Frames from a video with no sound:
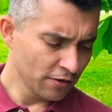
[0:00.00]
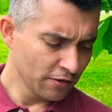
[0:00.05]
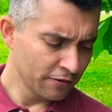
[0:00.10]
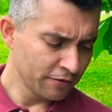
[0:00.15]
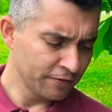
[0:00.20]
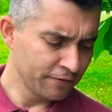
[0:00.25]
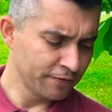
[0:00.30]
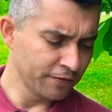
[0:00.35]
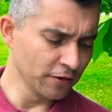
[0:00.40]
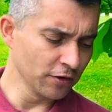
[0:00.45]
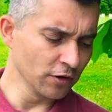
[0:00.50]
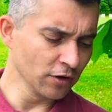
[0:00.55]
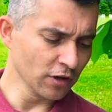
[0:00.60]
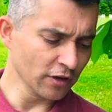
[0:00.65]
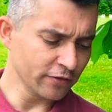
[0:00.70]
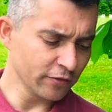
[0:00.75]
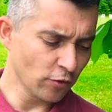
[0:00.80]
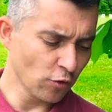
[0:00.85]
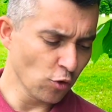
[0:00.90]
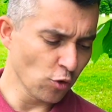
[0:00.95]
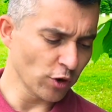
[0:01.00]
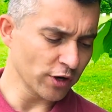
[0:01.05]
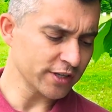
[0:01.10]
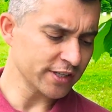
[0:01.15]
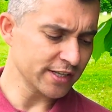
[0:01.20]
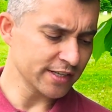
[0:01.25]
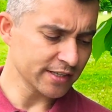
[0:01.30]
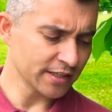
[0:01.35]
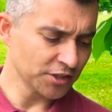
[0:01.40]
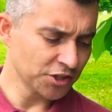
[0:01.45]
full of
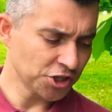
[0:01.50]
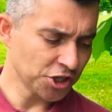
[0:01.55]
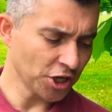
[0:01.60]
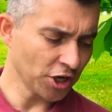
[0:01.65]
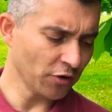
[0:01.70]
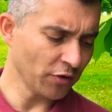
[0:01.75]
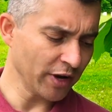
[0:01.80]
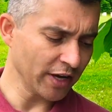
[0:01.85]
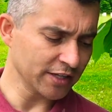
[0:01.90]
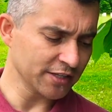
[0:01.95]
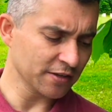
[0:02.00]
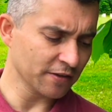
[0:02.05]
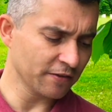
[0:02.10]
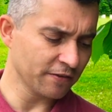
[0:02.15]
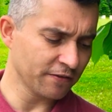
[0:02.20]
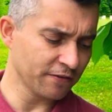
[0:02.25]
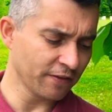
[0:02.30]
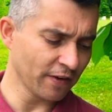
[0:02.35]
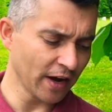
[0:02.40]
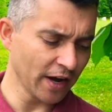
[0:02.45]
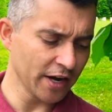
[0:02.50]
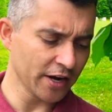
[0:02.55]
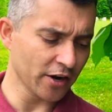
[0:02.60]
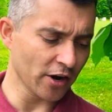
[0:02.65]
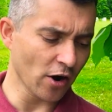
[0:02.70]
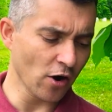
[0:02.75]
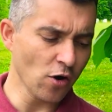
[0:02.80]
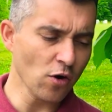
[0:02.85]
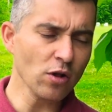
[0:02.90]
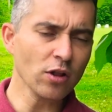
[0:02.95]
horses and chariots of fire
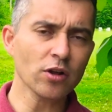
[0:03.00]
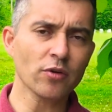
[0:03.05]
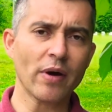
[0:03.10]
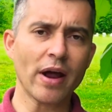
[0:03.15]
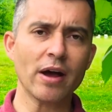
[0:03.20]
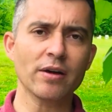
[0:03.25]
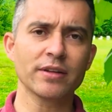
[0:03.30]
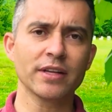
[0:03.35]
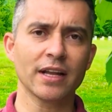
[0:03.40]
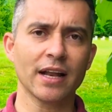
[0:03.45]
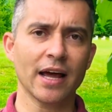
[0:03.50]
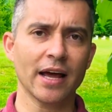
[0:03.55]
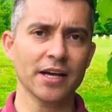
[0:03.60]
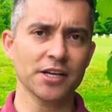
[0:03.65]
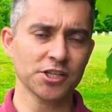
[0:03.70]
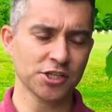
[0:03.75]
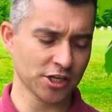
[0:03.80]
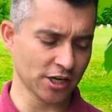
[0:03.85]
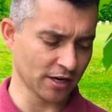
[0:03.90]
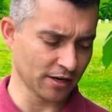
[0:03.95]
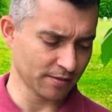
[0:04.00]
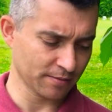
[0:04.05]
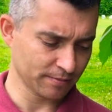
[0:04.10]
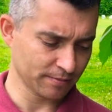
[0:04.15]
all around Elisha.